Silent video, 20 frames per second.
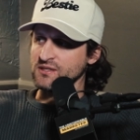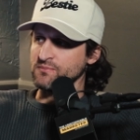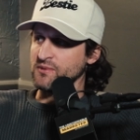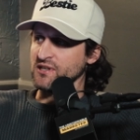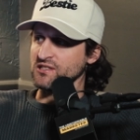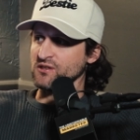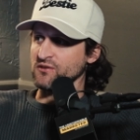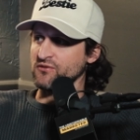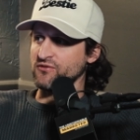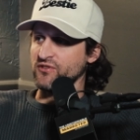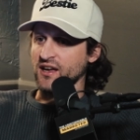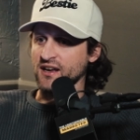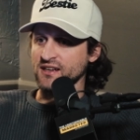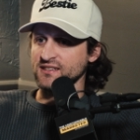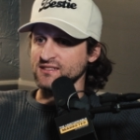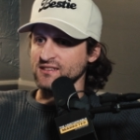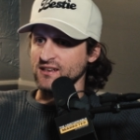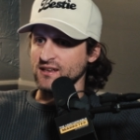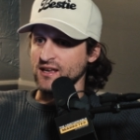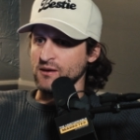the special
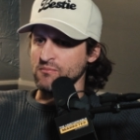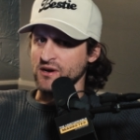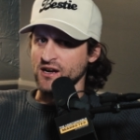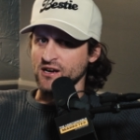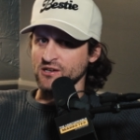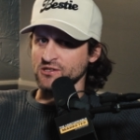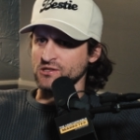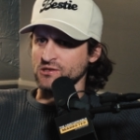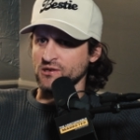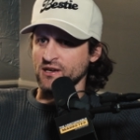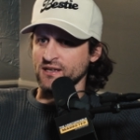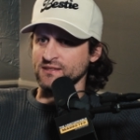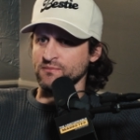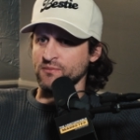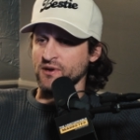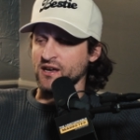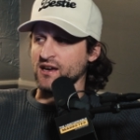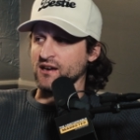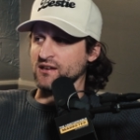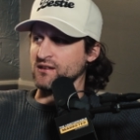effects in Empire Strikes
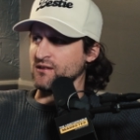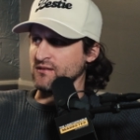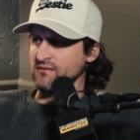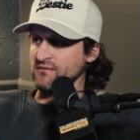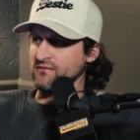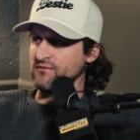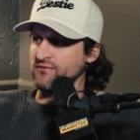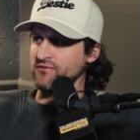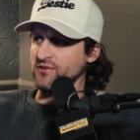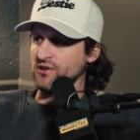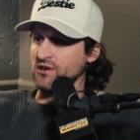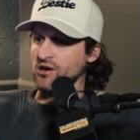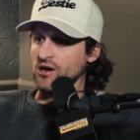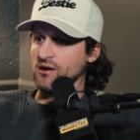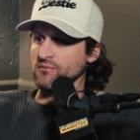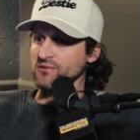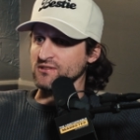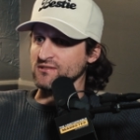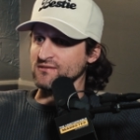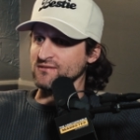Back are
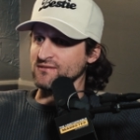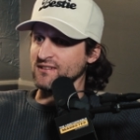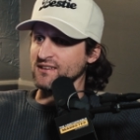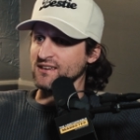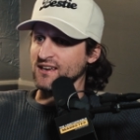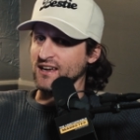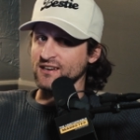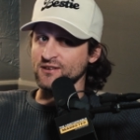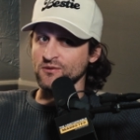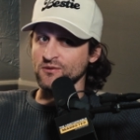phenomenal. Like I